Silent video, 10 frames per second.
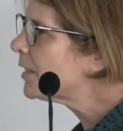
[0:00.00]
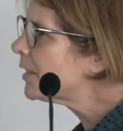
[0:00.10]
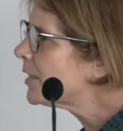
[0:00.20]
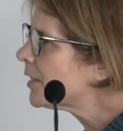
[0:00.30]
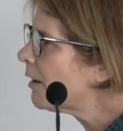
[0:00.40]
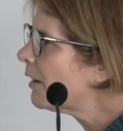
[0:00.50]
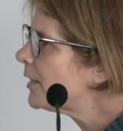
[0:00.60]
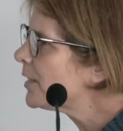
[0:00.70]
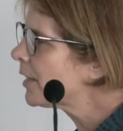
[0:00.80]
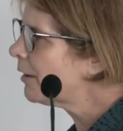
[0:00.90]

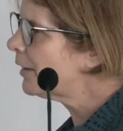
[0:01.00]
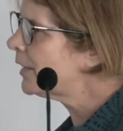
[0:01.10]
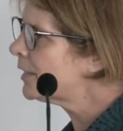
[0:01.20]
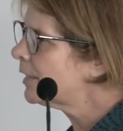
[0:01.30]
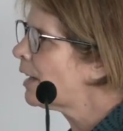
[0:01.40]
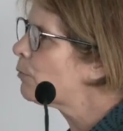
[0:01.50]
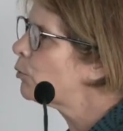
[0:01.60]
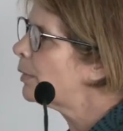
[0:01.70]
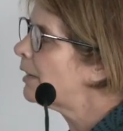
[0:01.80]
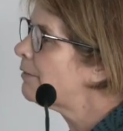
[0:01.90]
size guide, and that
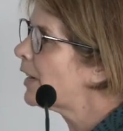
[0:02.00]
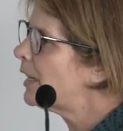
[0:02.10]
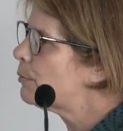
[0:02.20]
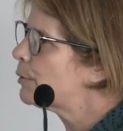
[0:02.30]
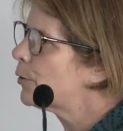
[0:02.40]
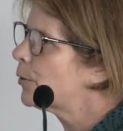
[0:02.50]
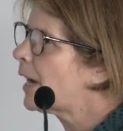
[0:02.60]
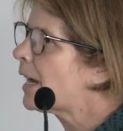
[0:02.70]
will be available